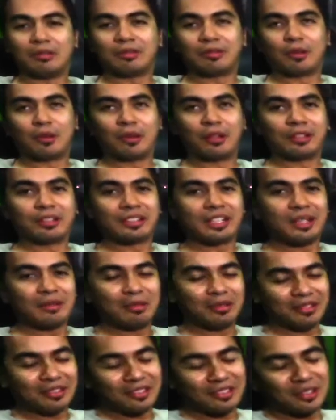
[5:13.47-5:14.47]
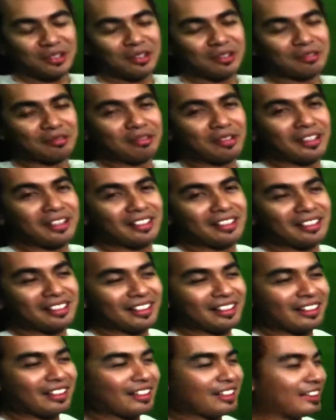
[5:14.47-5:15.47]
of course, Ableton software.
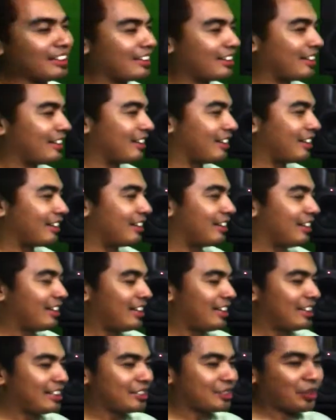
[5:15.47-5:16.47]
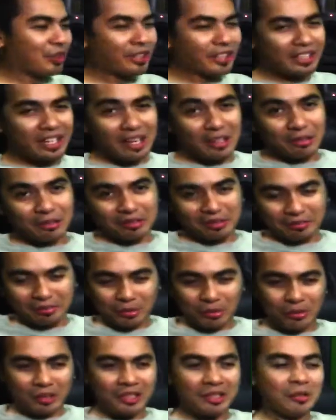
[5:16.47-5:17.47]
Started out with
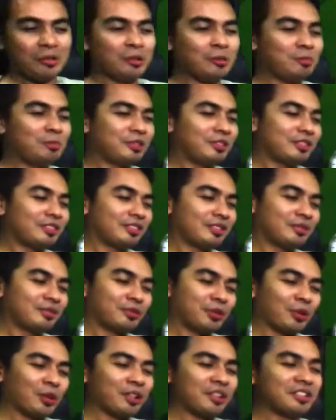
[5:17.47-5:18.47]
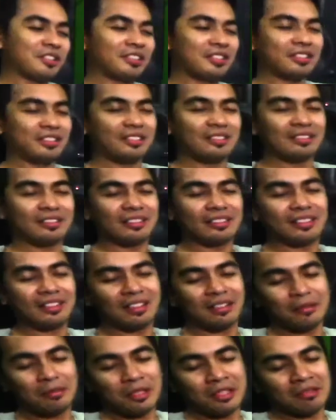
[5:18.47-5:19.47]
Fruity Loops, of course.
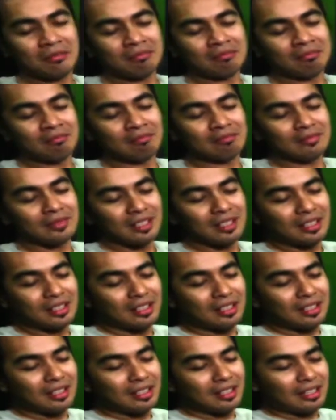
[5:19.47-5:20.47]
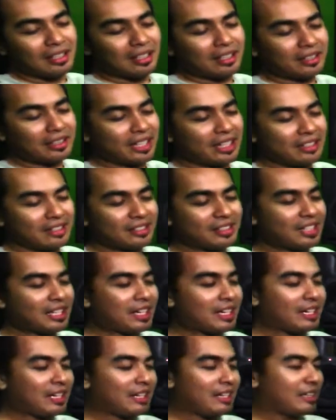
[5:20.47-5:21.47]
I mean, I can't
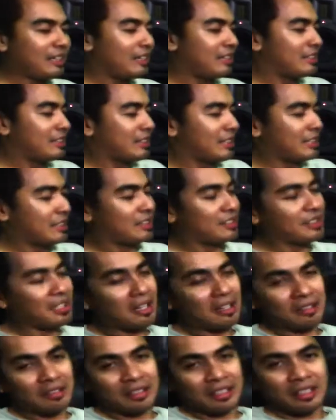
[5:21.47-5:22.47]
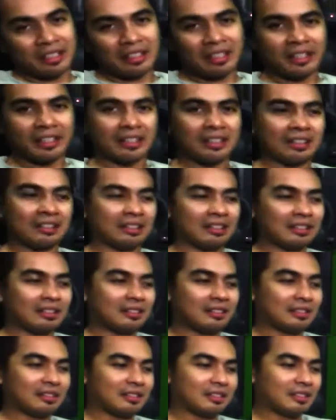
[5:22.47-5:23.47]
say it's not really like
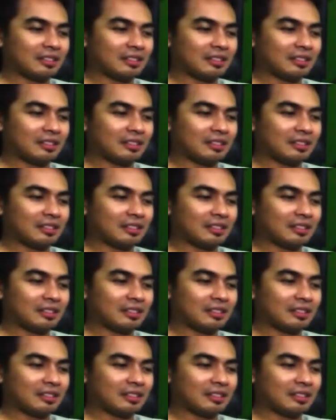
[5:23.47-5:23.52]
a